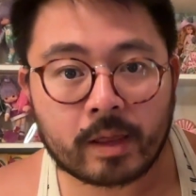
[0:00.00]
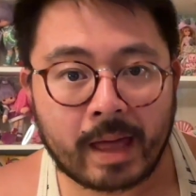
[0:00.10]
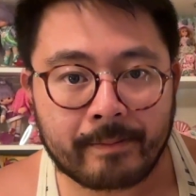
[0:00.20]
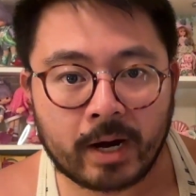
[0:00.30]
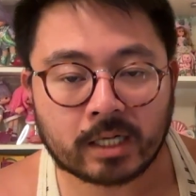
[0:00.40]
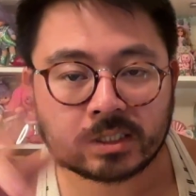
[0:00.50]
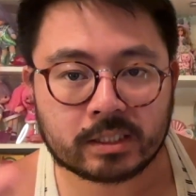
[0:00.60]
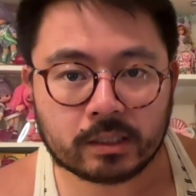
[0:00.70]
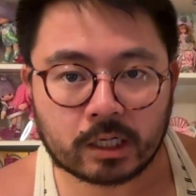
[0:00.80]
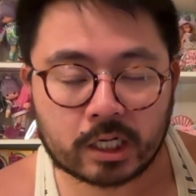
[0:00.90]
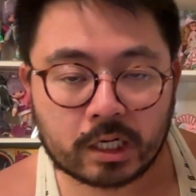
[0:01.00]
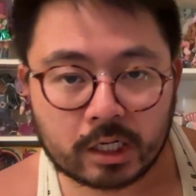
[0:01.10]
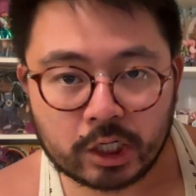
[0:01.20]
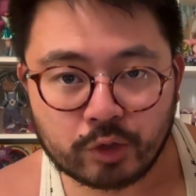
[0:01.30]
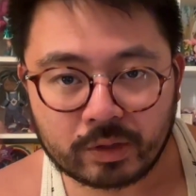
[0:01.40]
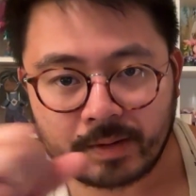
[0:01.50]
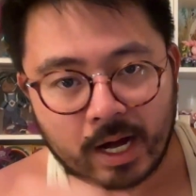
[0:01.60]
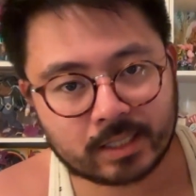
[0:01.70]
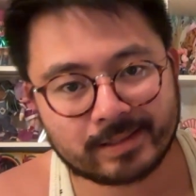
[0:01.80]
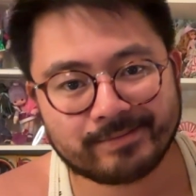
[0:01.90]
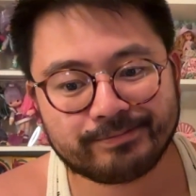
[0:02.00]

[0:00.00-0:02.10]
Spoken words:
that box to look new in box.